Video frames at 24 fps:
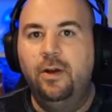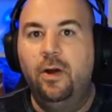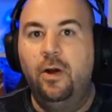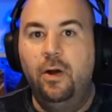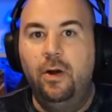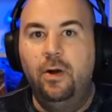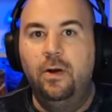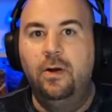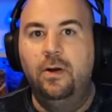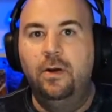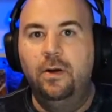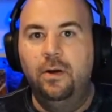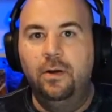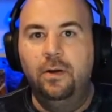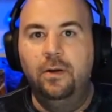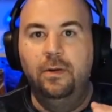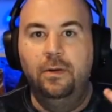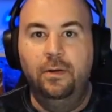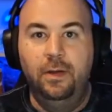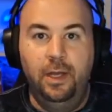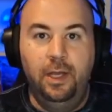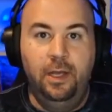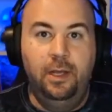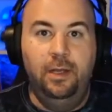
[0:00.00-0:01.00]
are
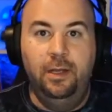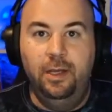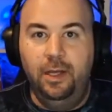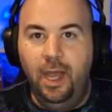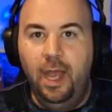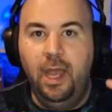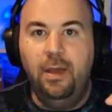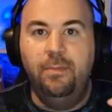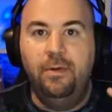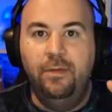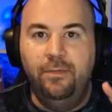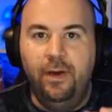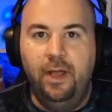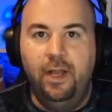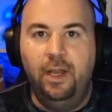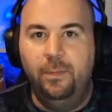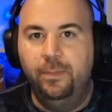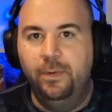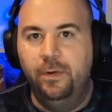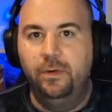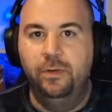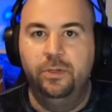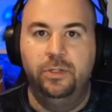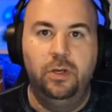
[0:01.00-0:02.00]
game
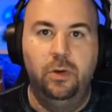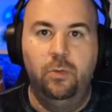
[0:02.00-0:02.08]
developers,